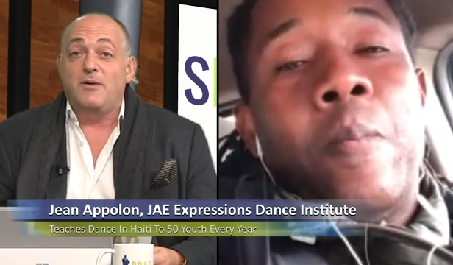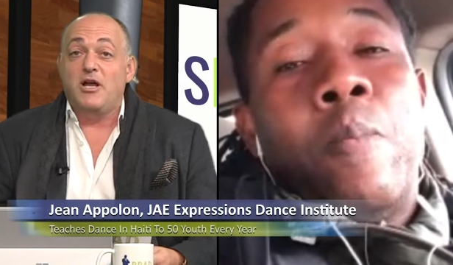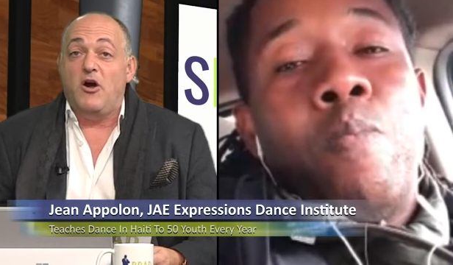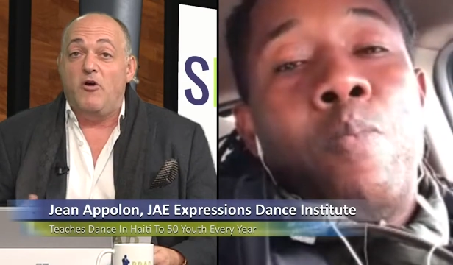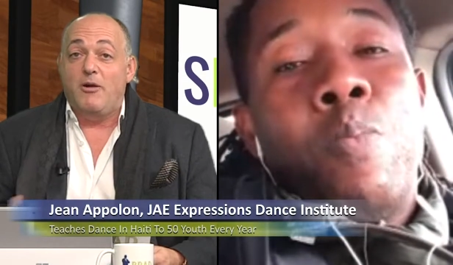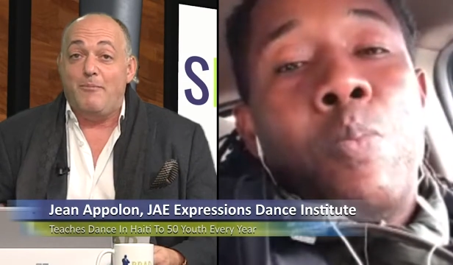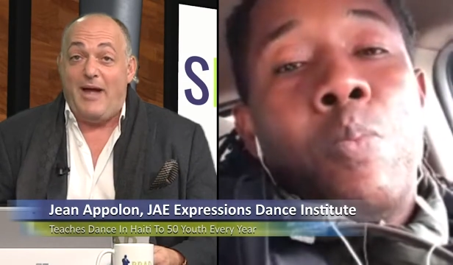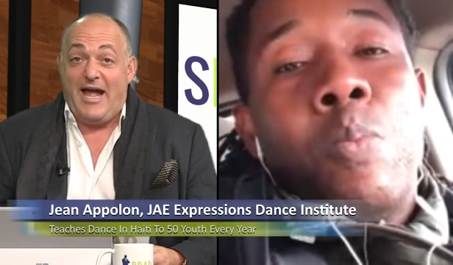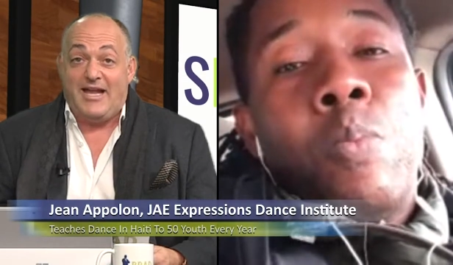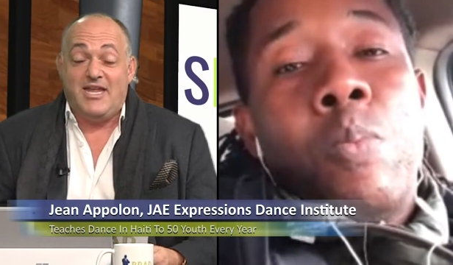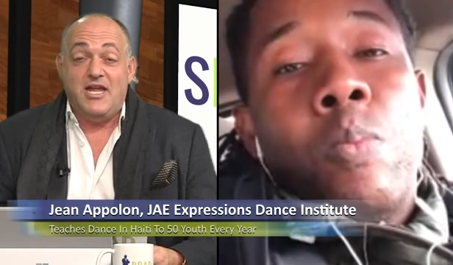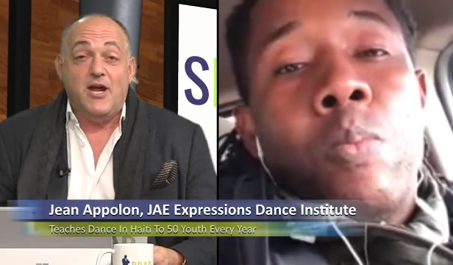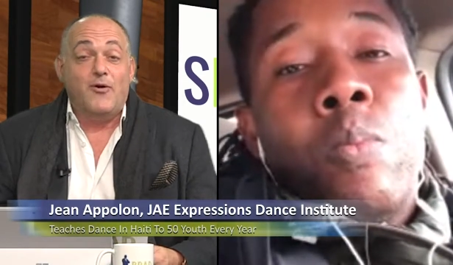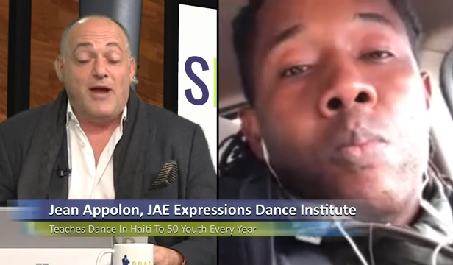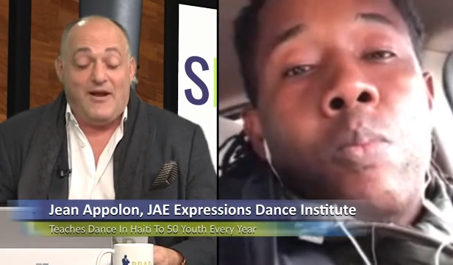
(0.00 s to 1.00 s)
Speaker 1: going back
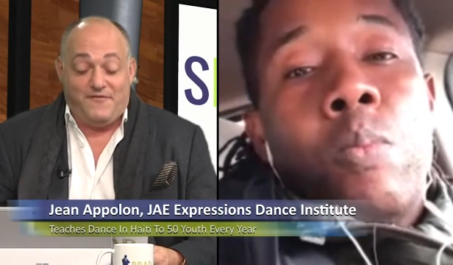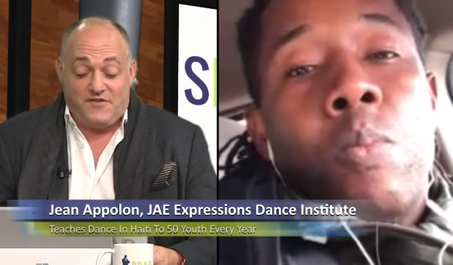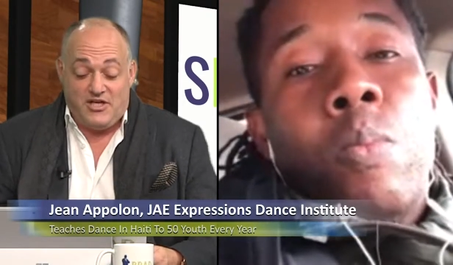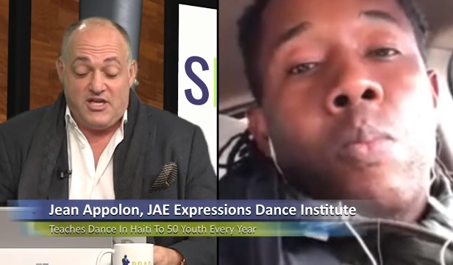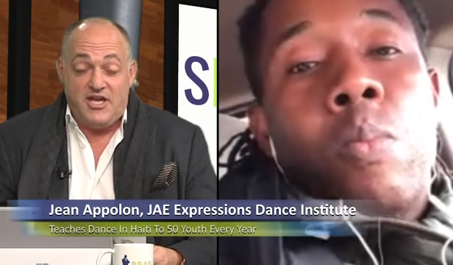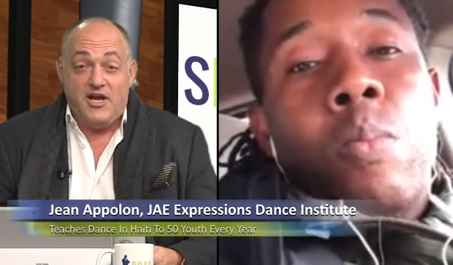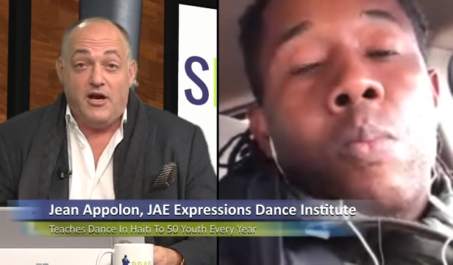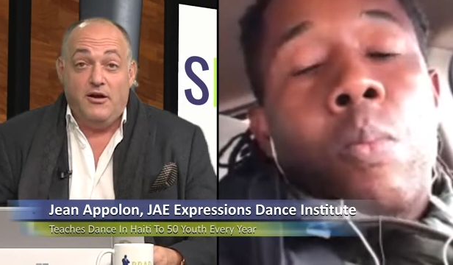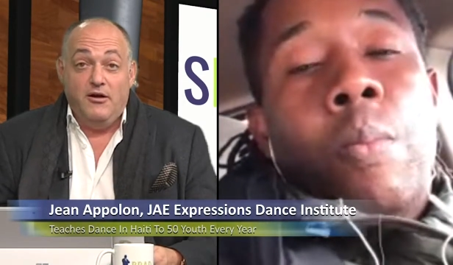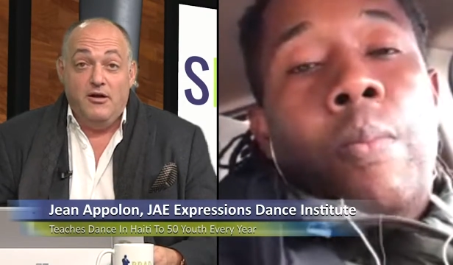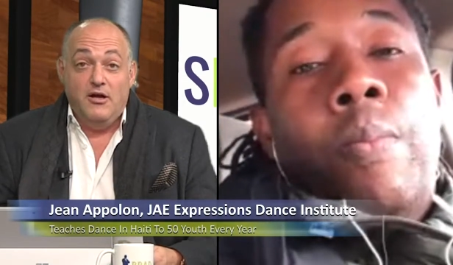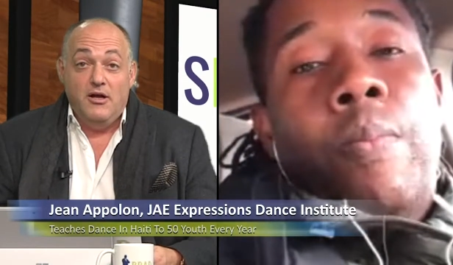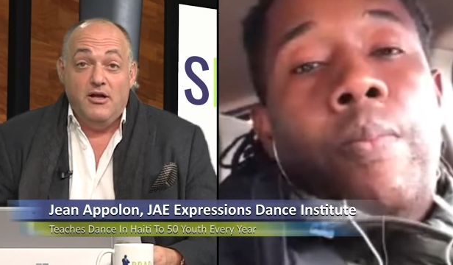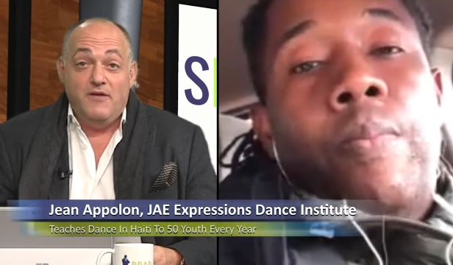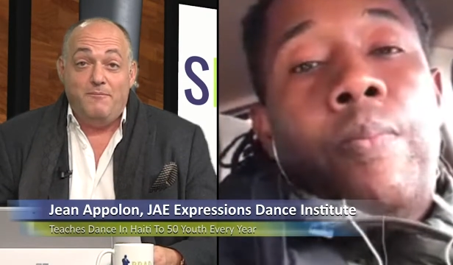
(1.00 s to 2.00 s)
year after year,
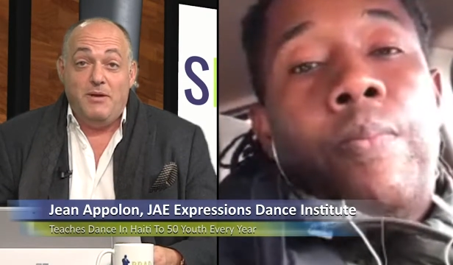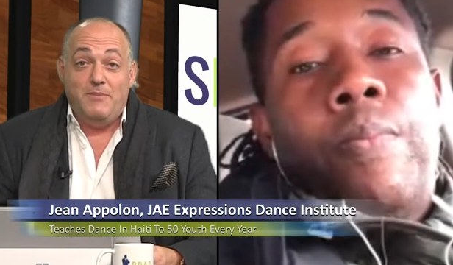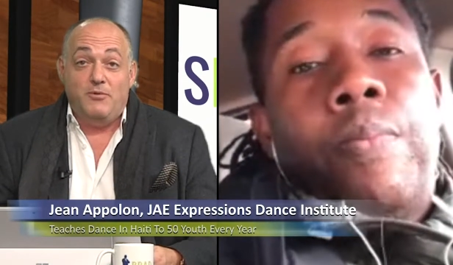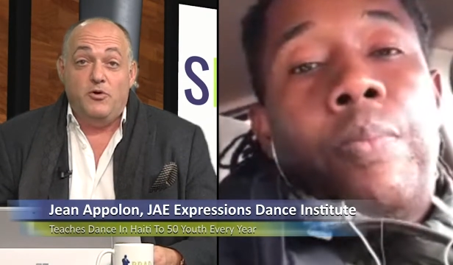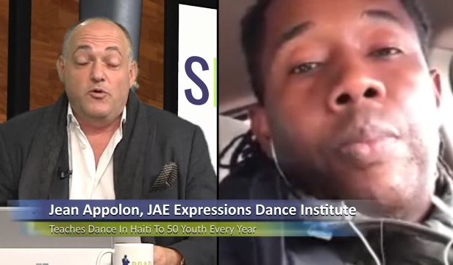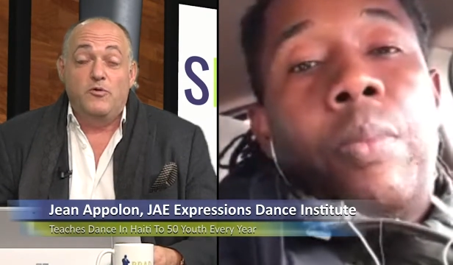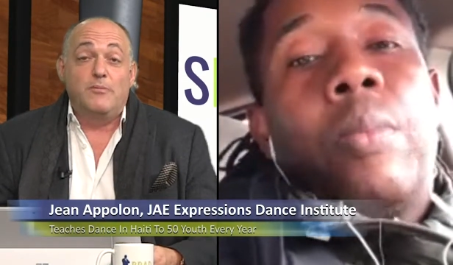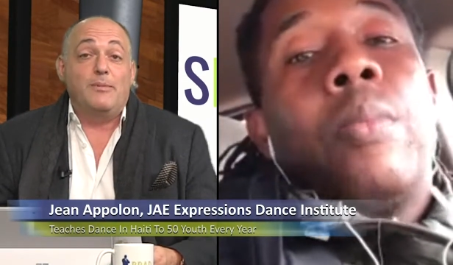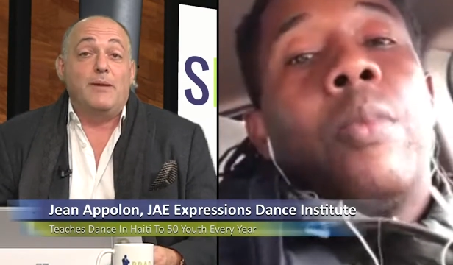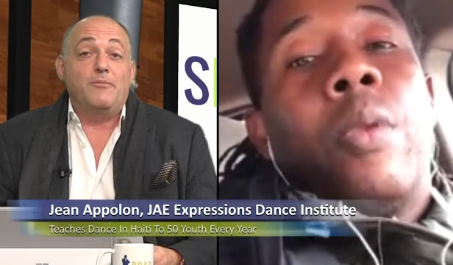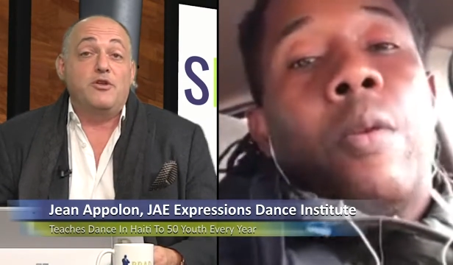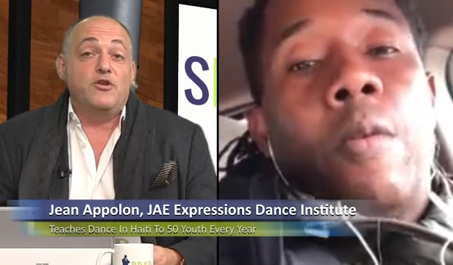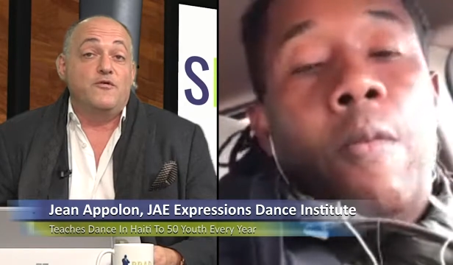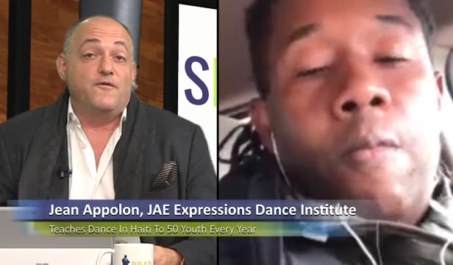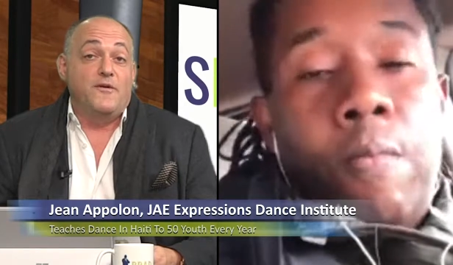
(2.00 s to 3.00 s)
people who remember
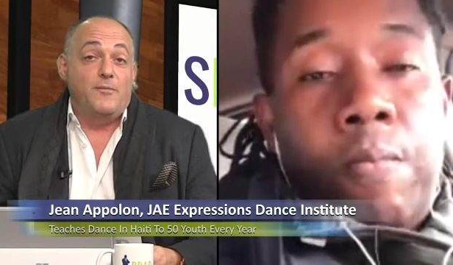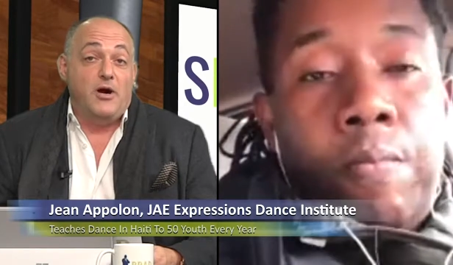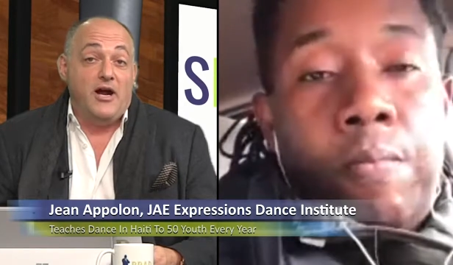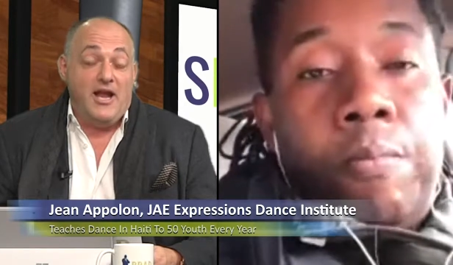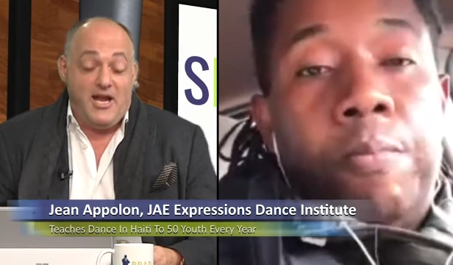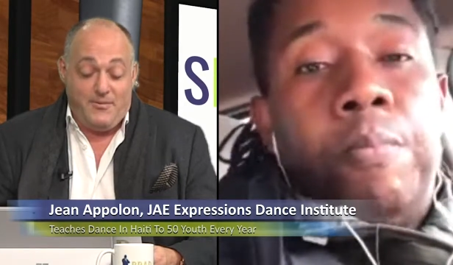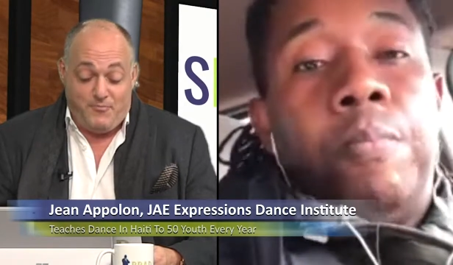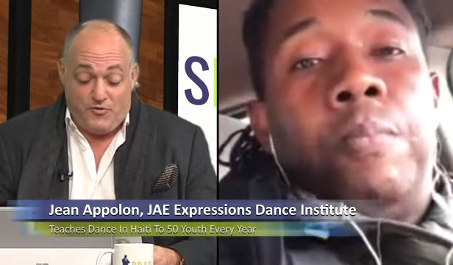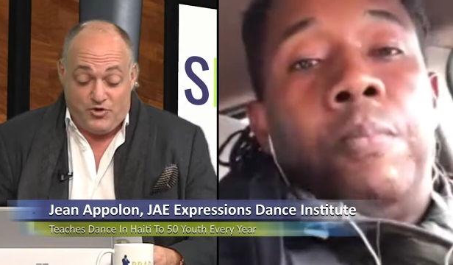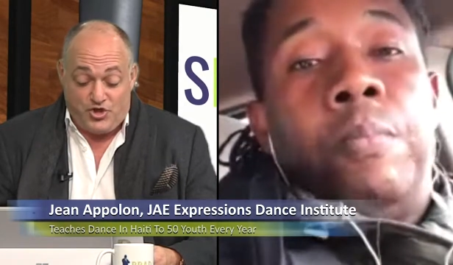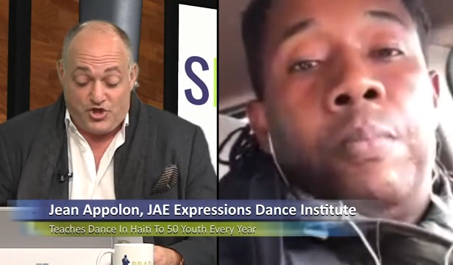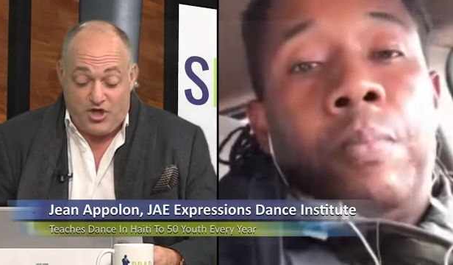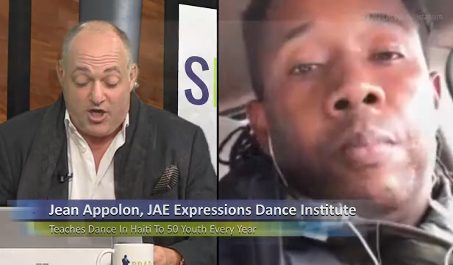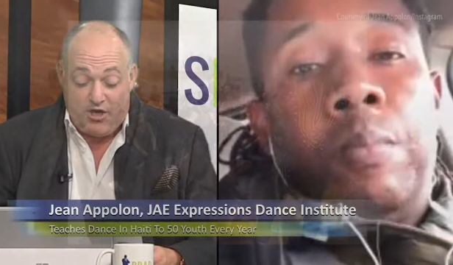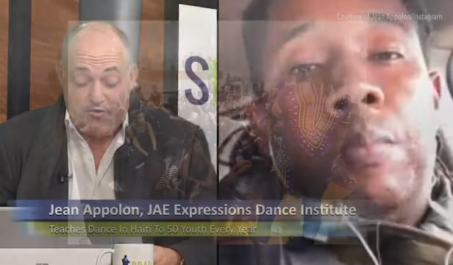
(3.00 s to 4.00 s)
you from our April
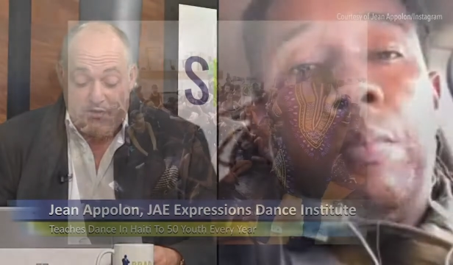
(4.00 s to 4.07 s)
show.